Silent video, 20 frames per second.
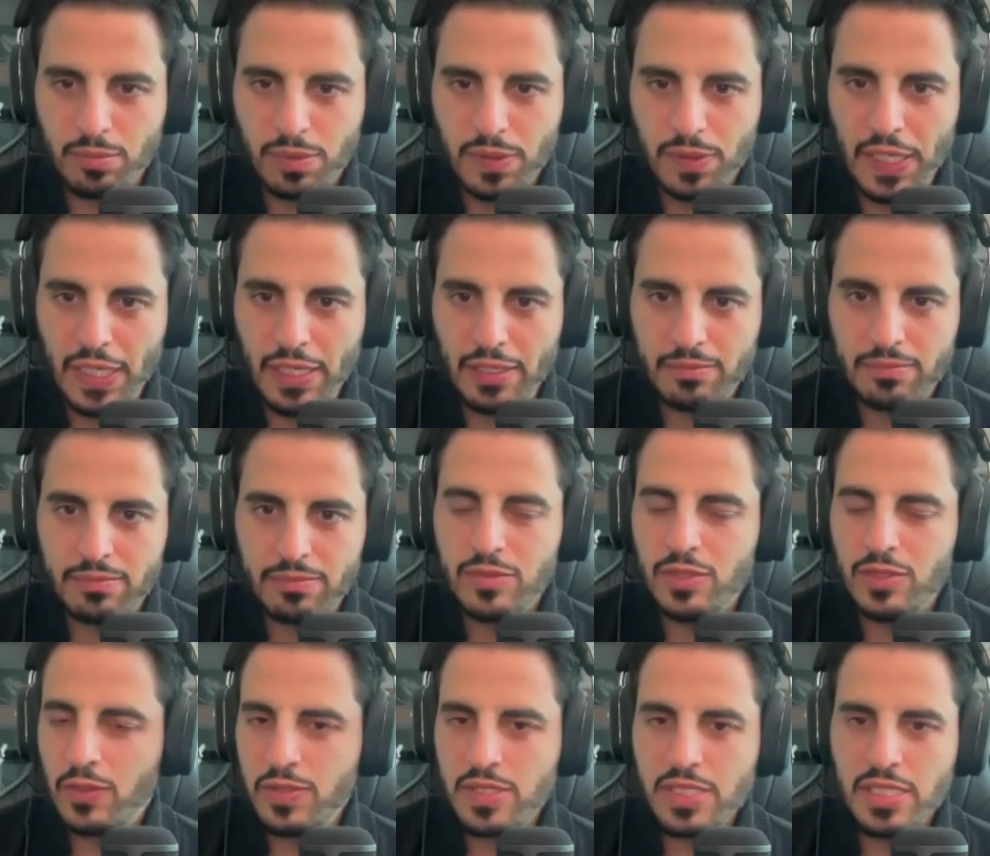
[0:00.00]
and play.
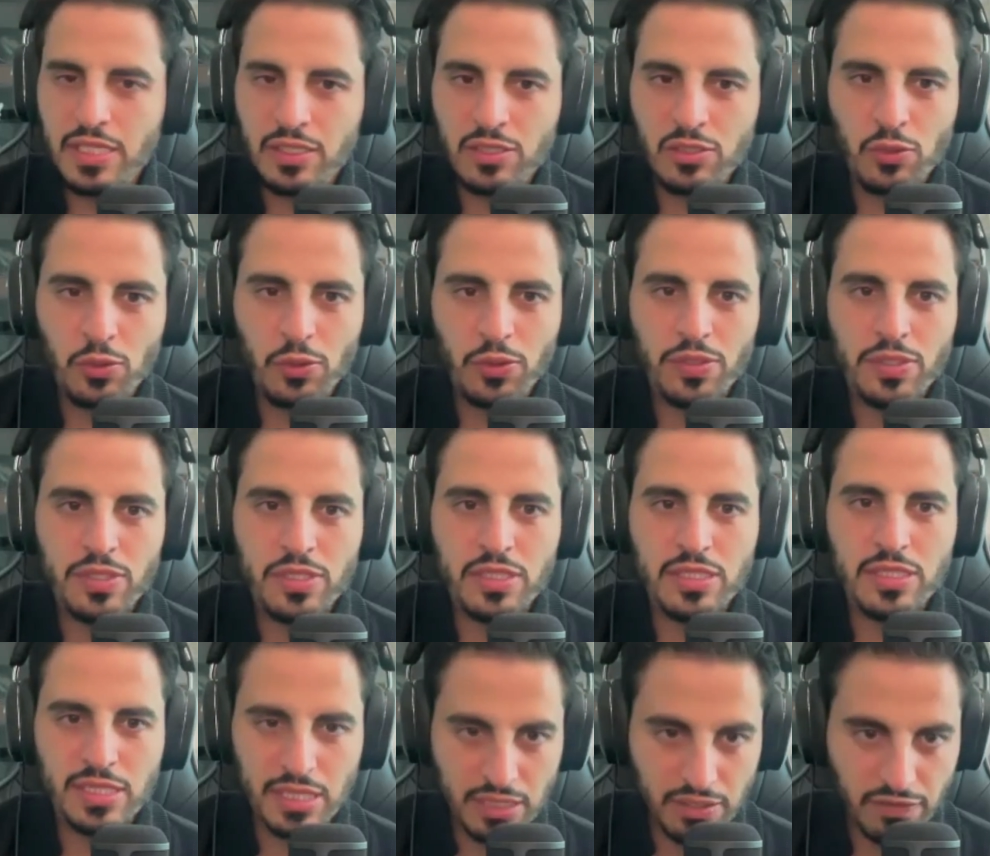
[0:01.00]
Don't sit indoors
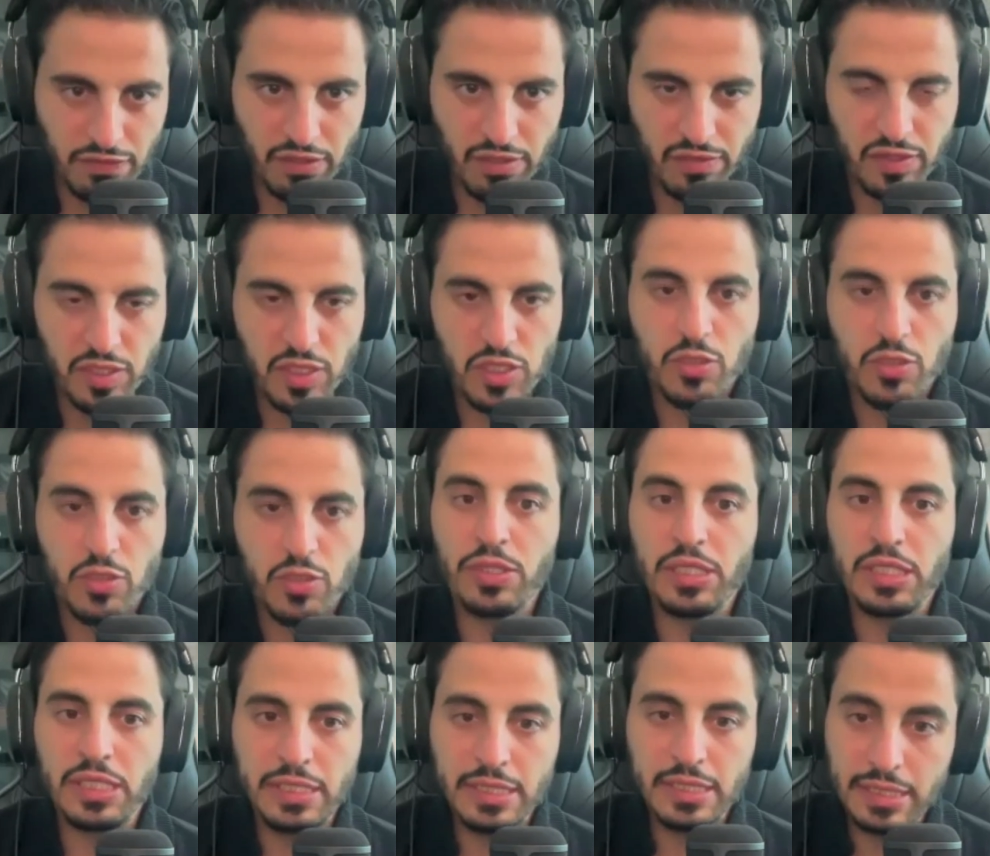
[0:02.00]
and sit in front of a
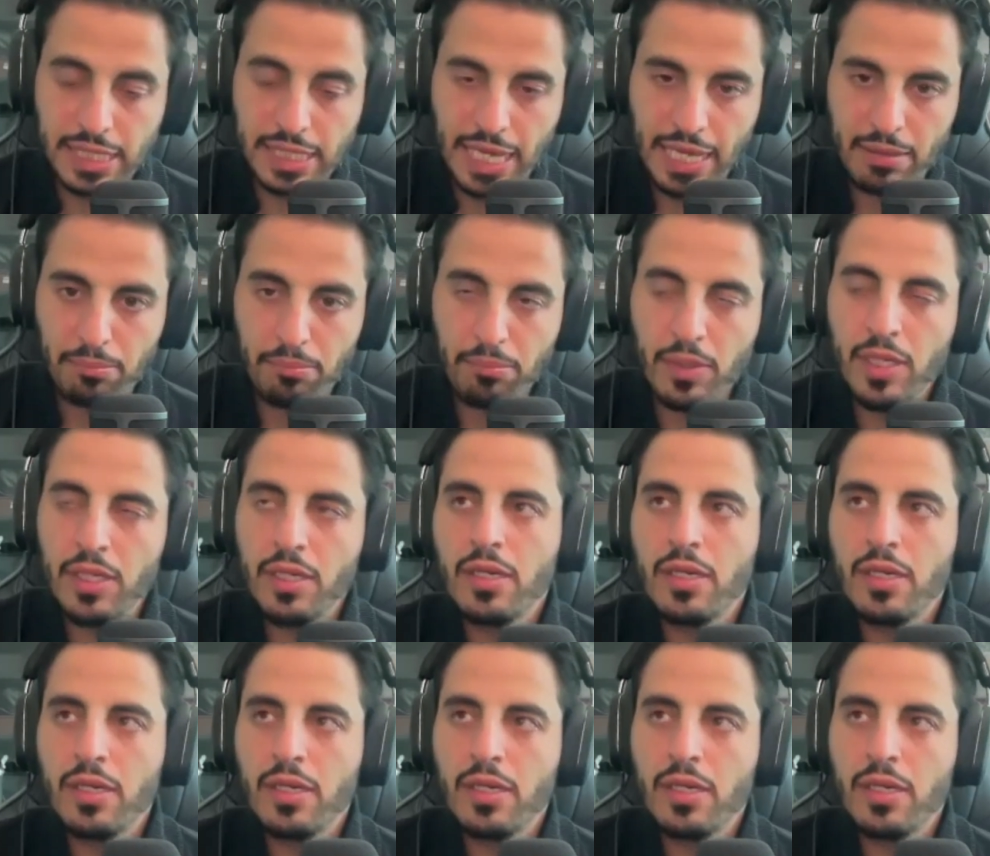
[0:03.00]
screen and game.